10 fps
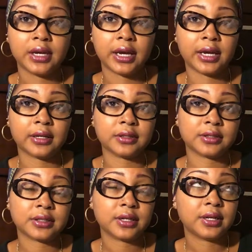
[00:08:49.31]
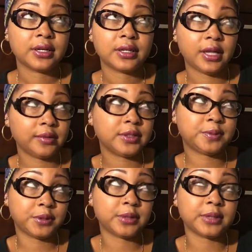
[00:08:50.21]
and that was
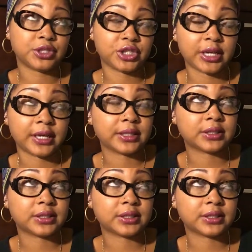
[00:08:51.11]
pretty much it.